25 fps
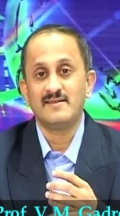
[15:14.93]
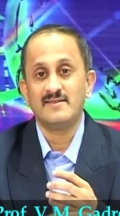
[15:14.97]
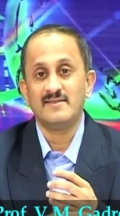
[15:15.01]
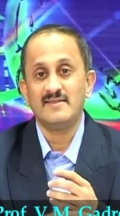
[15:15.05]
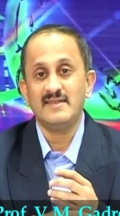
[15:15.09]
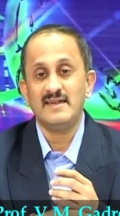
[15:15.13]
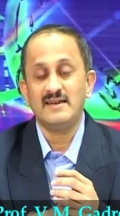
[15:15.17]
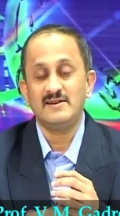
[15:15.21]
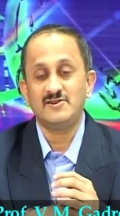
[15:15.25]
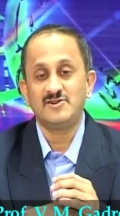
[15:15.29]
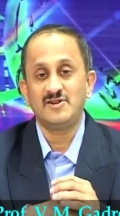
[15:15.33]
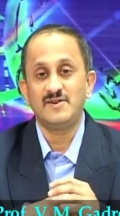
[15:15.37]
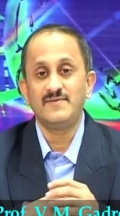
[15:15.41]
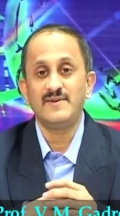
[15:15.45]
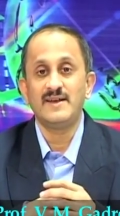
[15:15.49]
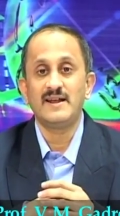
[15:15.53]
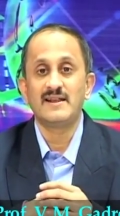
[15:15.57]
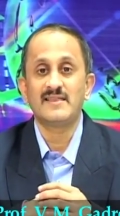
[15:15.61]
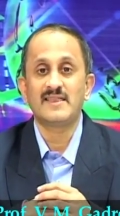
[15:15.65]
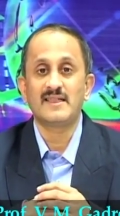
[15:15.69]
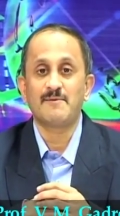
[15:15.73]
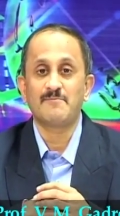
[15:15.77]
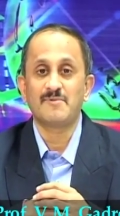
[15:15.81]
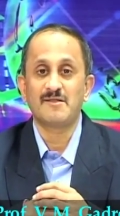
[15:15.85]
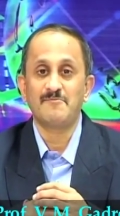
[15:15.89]
the trivial
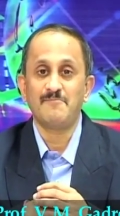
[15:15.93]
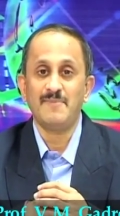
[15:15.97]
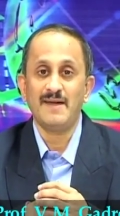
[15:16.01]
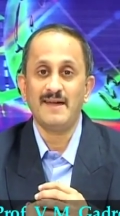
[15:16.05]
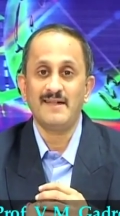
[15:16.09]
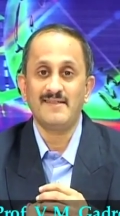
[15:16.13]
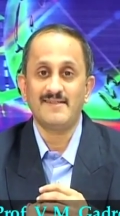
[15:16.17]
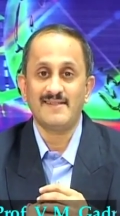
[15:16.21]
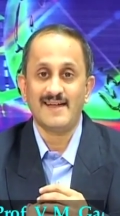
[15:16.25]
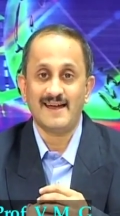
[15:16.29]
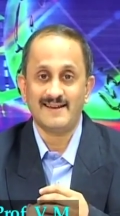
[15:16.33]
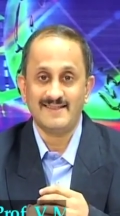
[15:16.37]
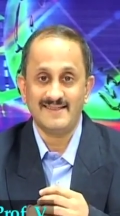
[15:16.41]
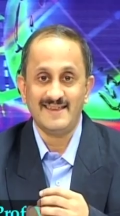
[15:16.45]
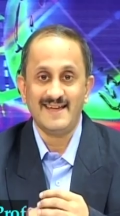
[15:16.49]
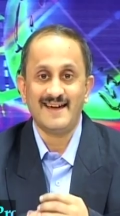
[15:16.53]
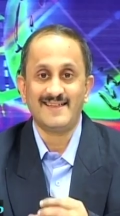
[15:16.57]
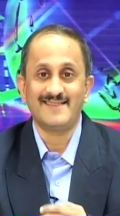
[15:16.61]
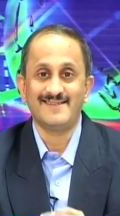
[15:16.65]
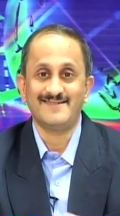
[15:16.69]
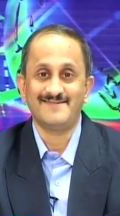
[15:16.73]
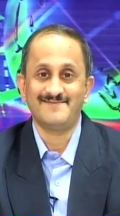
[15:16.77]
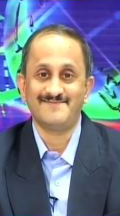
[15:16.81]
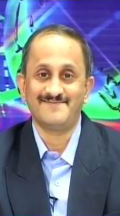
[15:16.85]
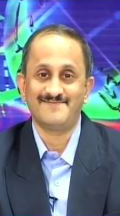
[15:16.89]
subspace at the
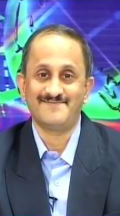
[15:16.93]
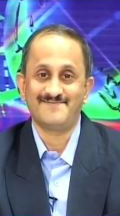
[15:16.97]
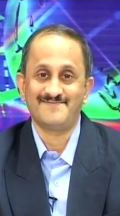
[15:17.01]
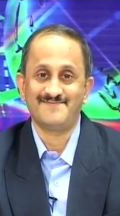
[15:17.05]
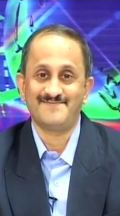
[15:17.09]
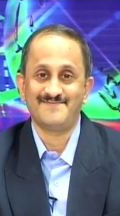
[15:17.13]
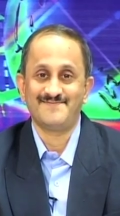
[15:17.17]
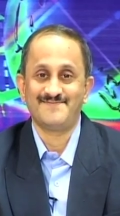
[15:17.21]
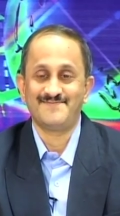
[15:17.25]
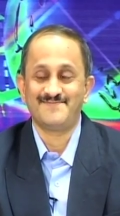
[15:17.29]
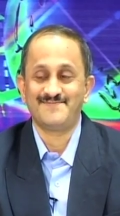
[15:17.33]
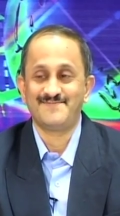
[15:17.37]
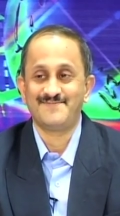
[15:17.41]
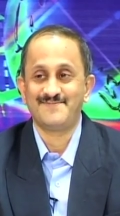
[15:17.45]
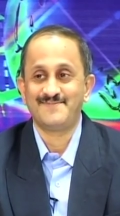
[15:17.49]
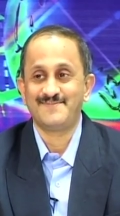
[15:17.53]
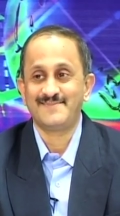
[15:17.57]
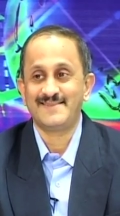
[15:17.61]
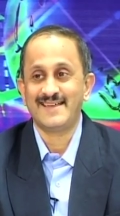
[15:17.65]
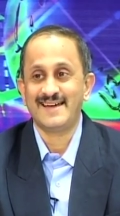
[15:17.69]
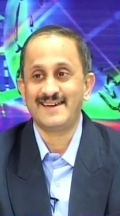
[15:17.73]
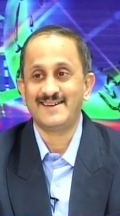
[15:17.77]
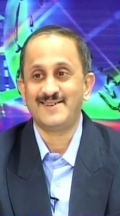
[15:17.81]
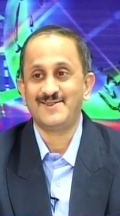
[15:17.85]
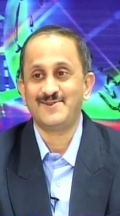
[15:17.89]
other.
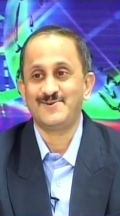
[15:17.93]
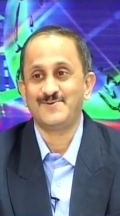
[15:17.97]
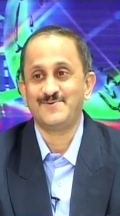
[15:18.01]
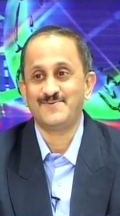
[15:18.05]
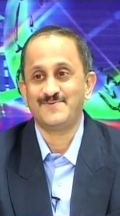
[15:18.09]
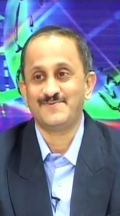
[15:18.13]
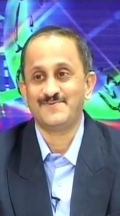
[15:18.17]
Thank you.